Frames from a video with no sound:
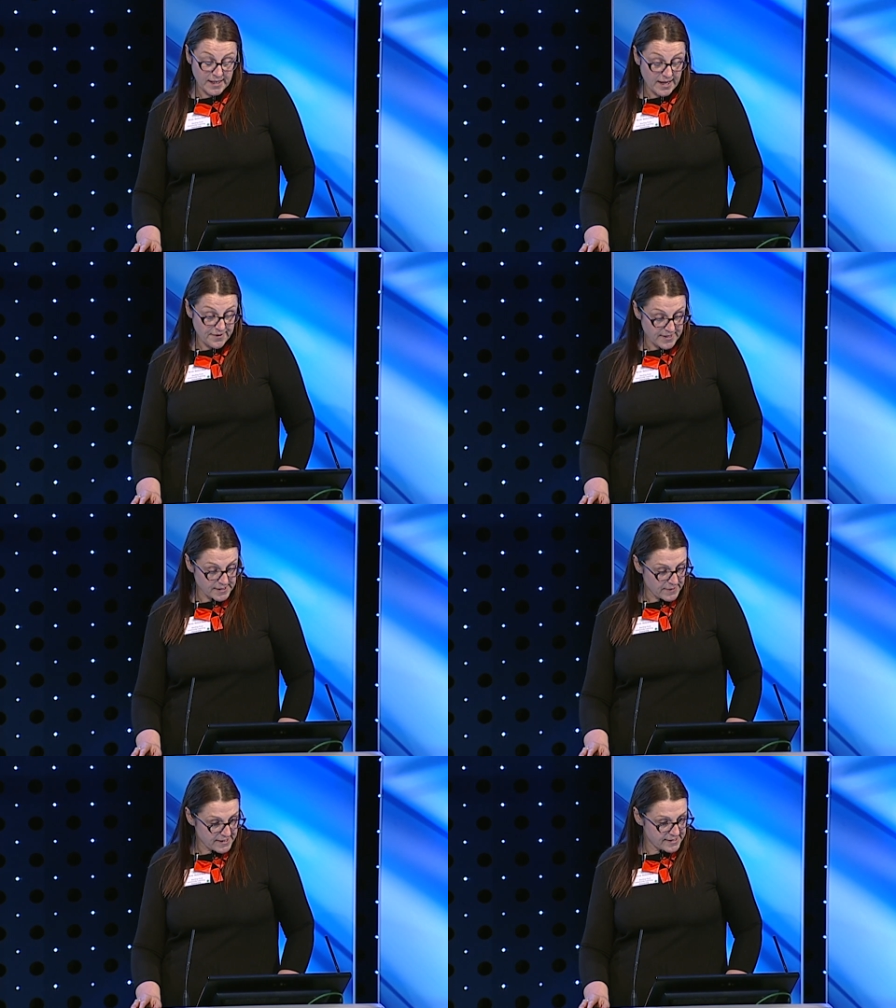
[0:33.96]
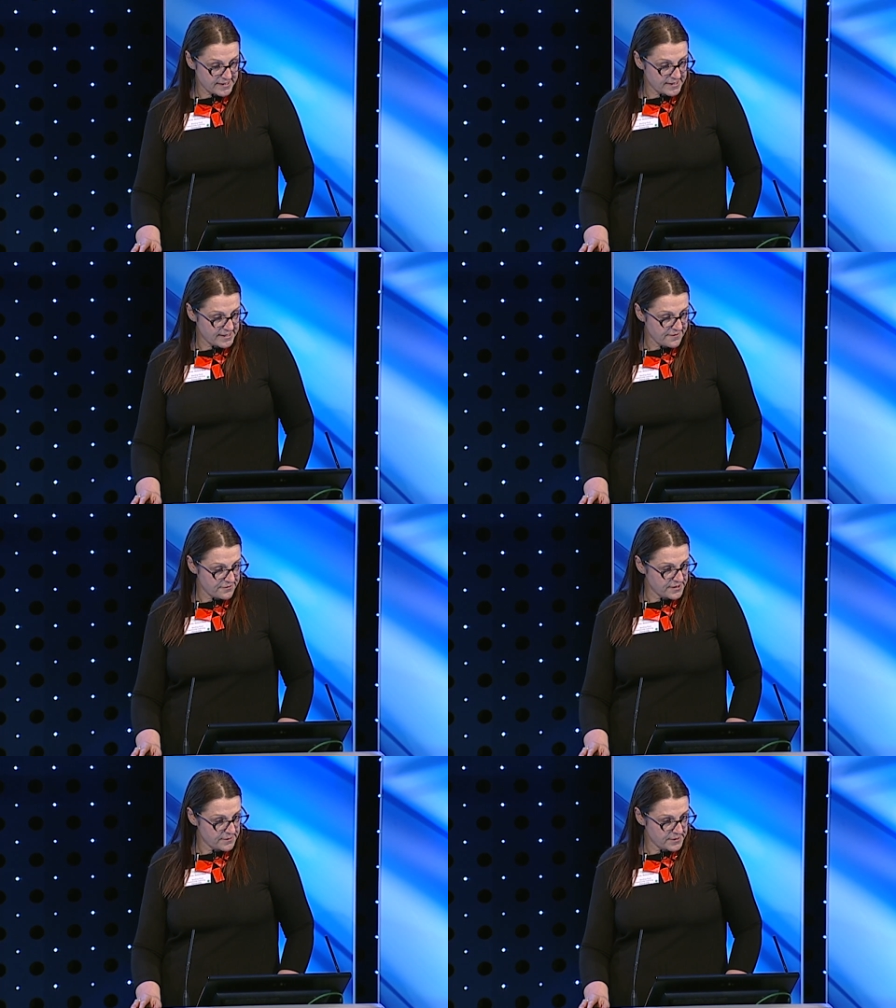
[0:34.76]
life expectancy
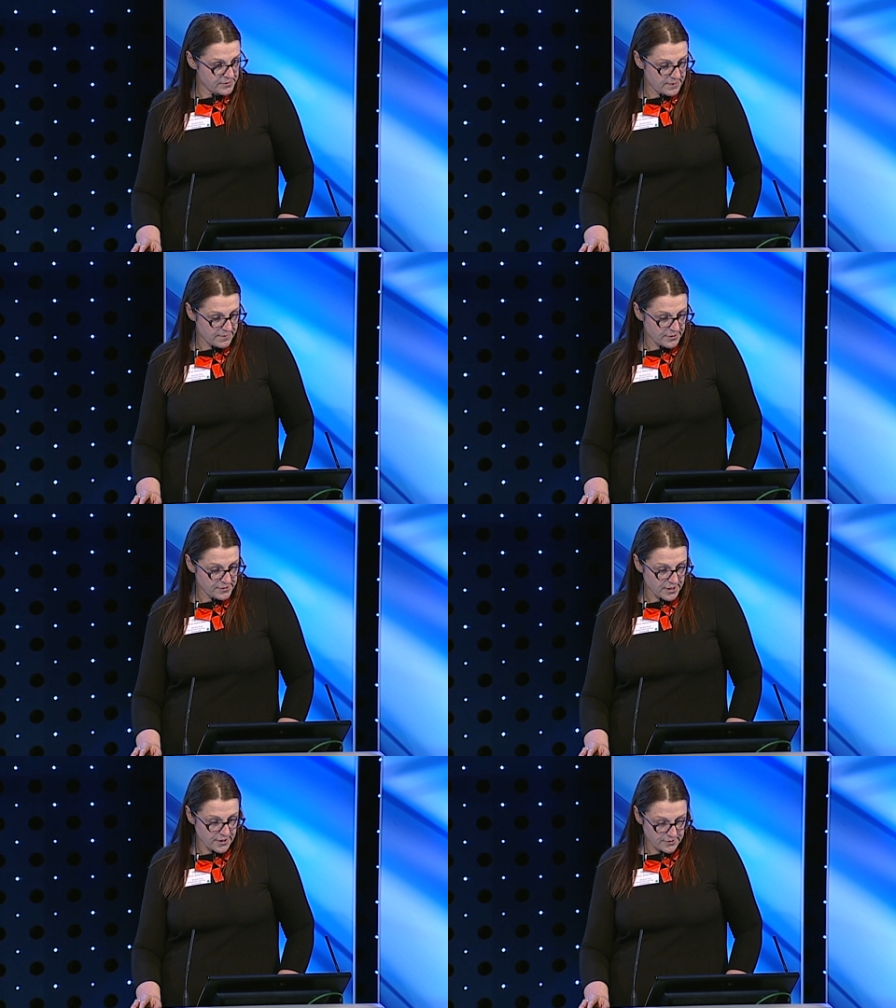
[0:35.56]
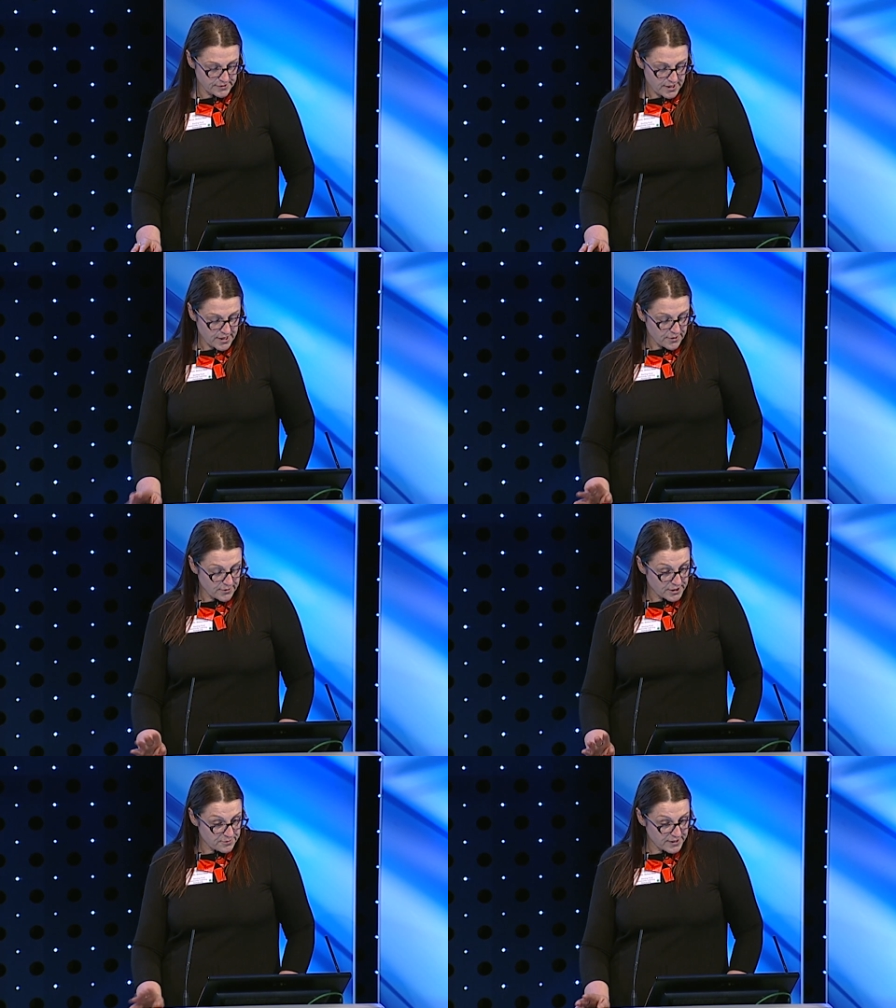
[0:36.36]
difference between postcodes,
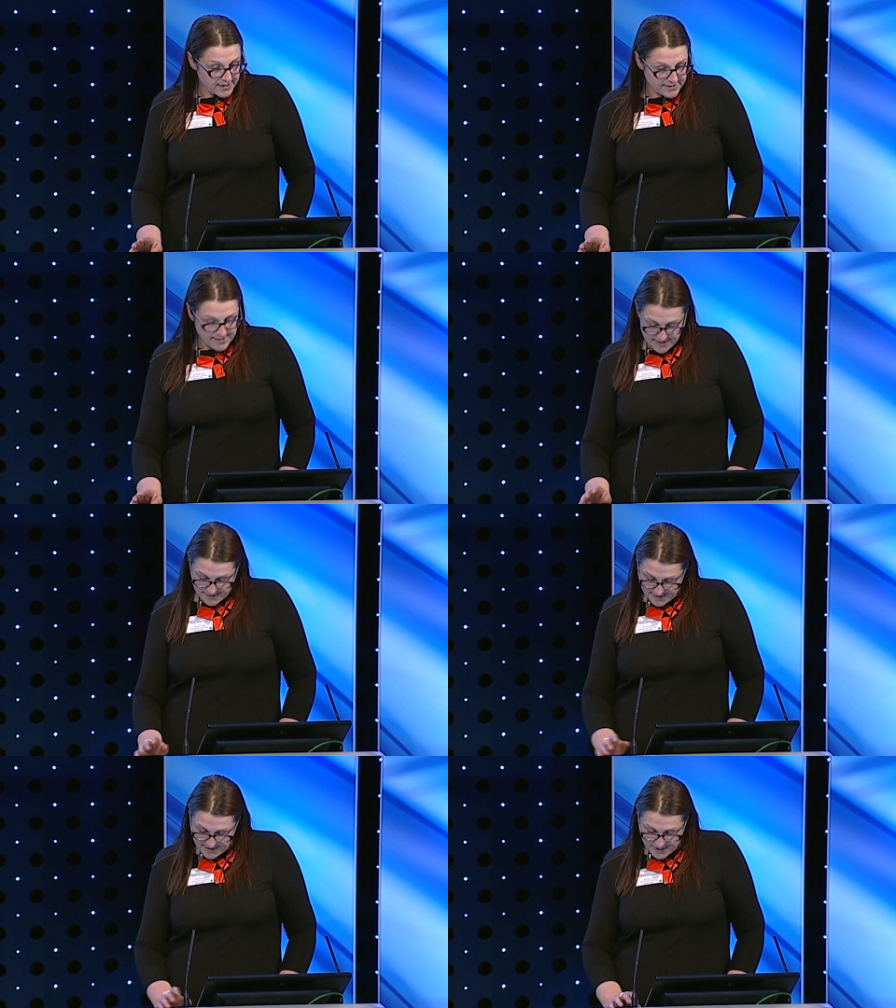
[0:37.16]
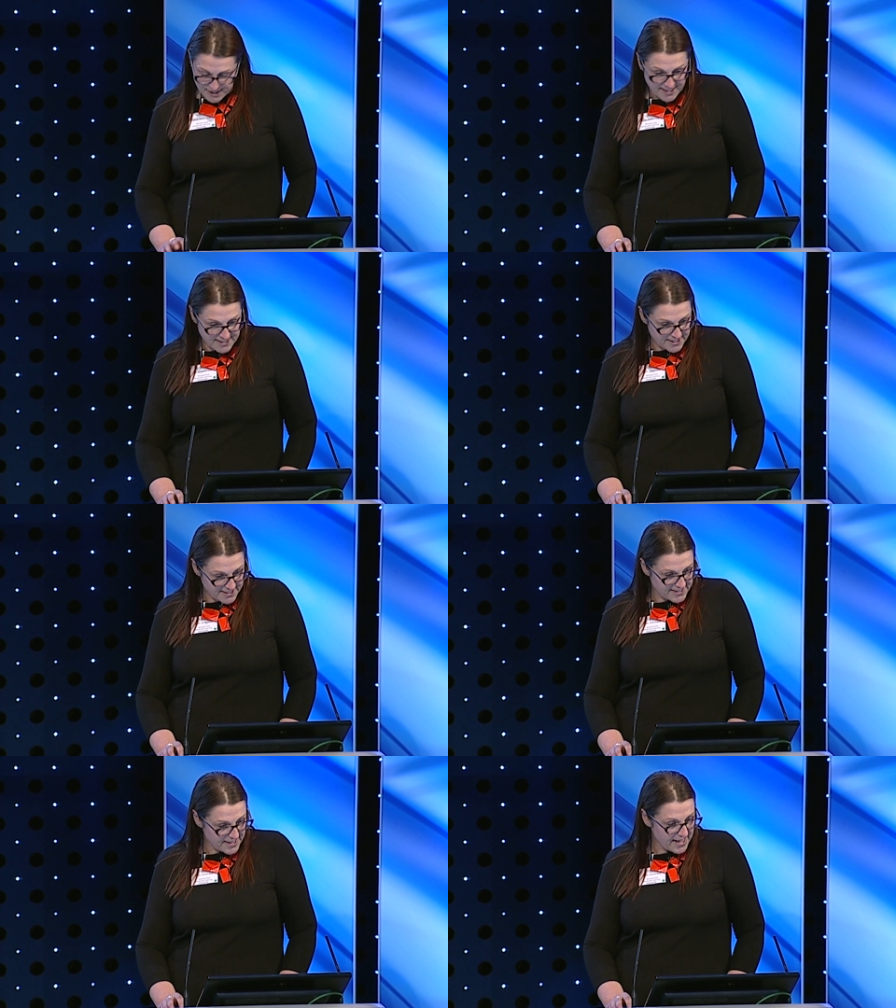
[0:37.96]
which brings certain
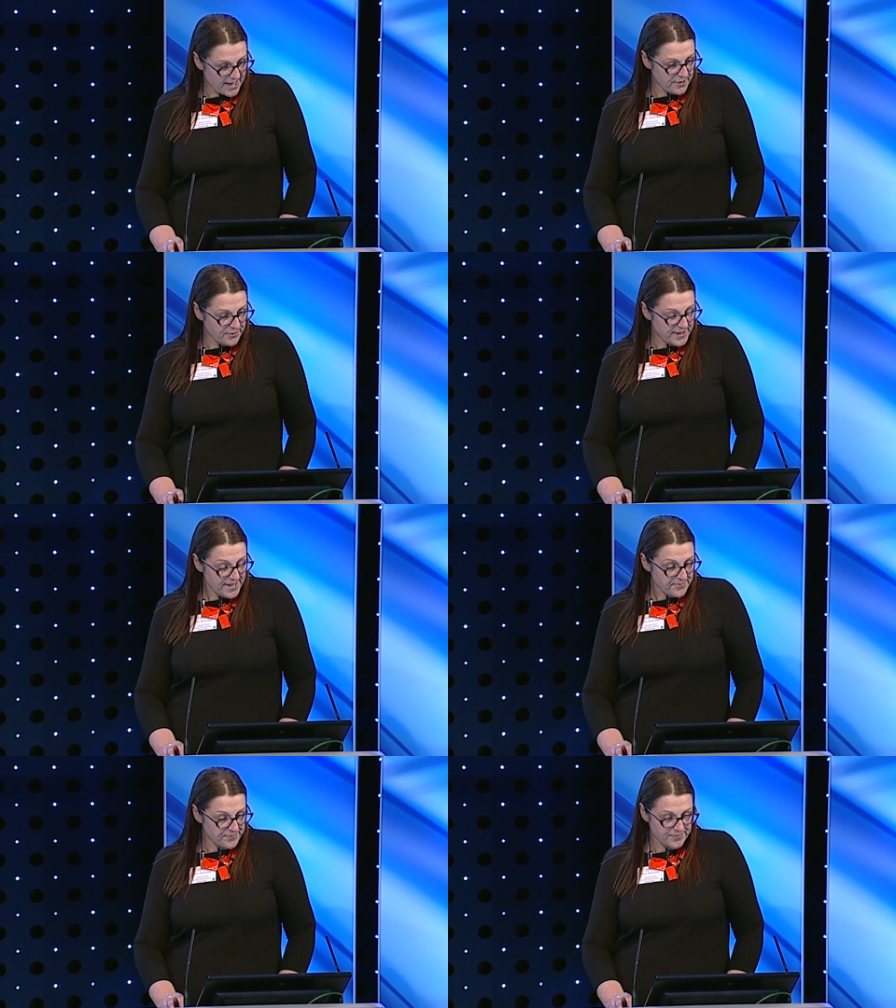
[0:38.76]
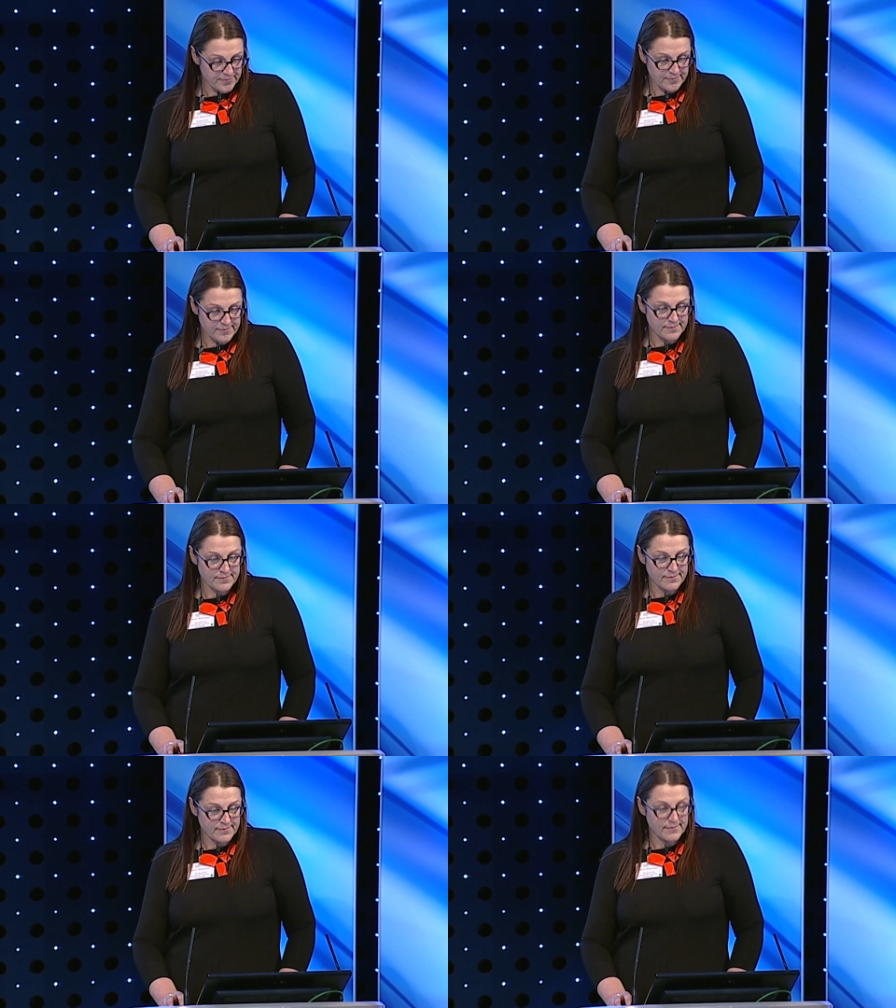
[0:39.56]
challenges with it.
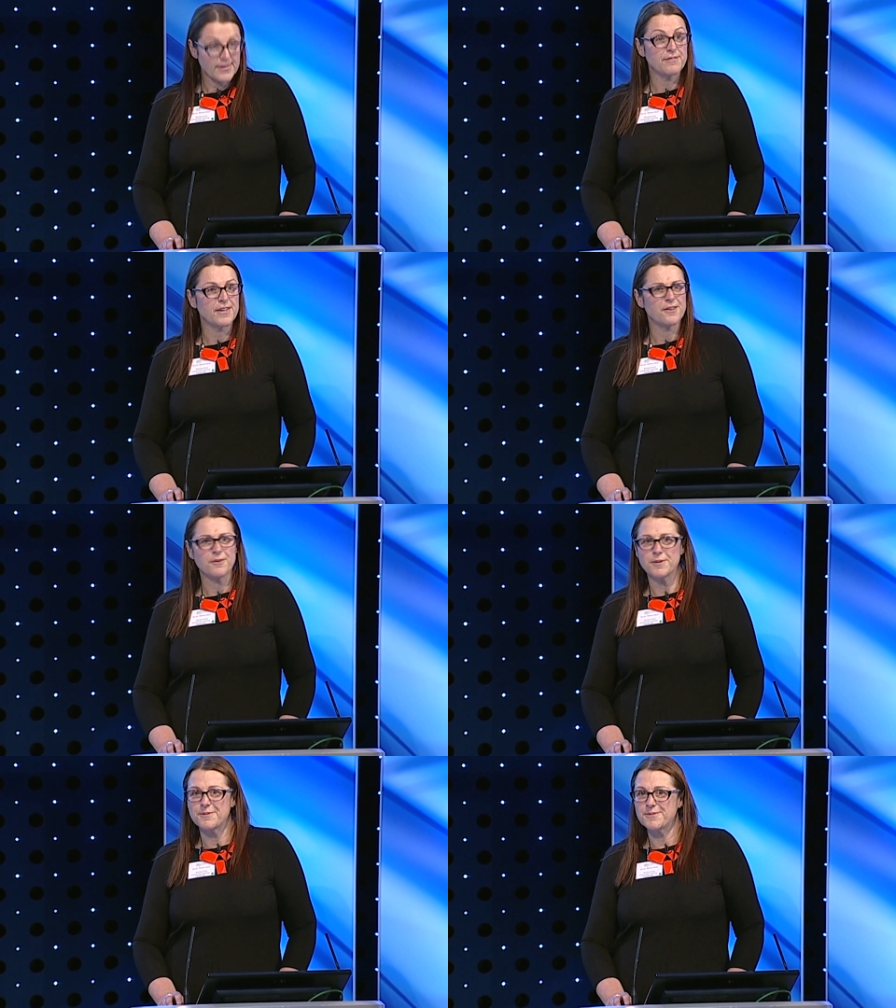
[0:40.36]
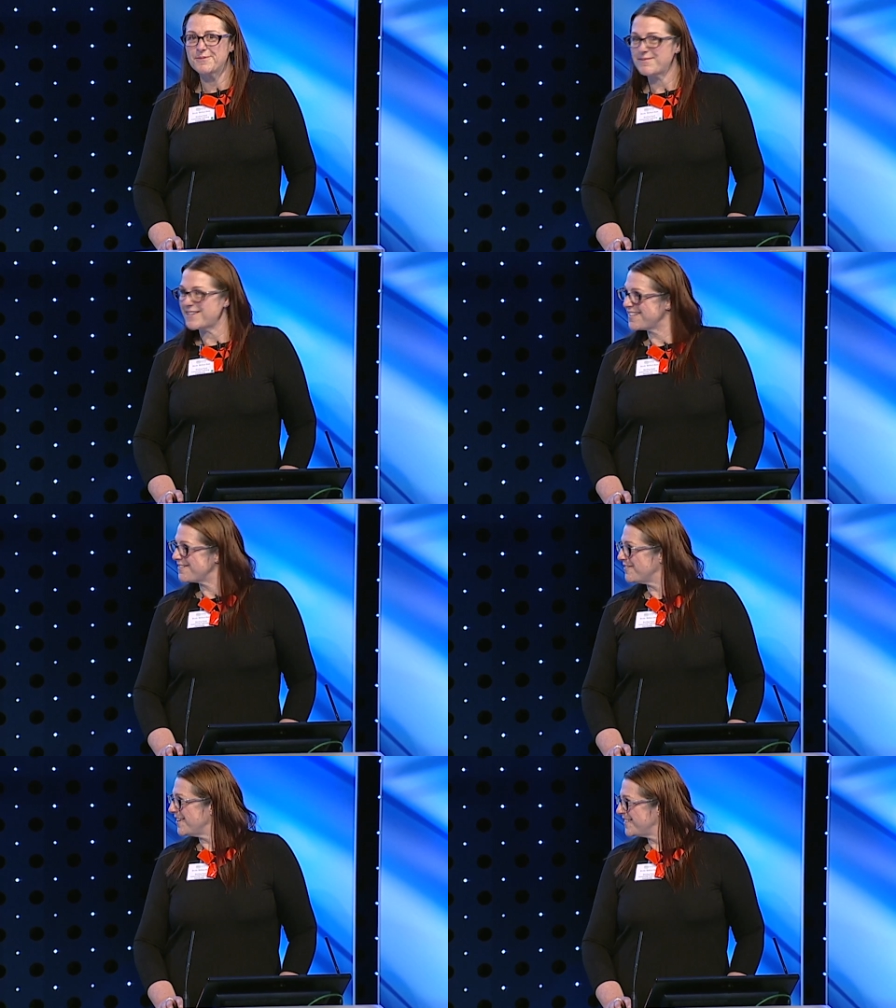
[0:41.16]
Have I got a problem with my
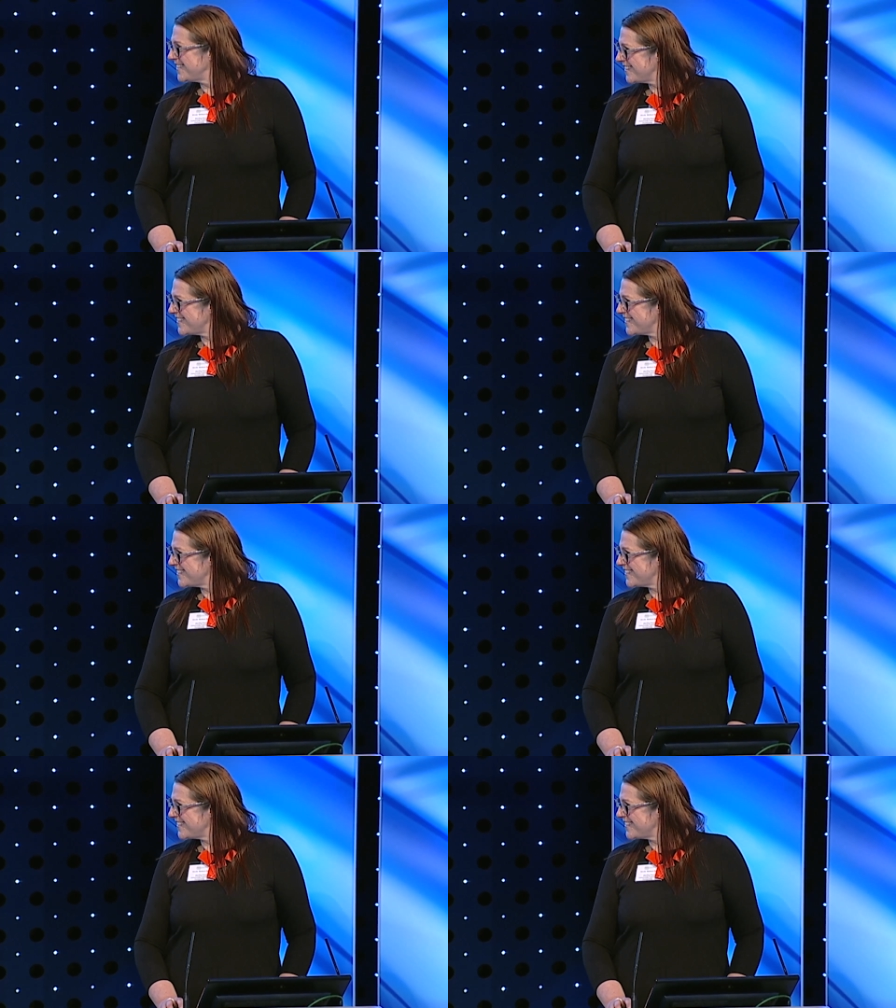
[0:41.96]
microphone?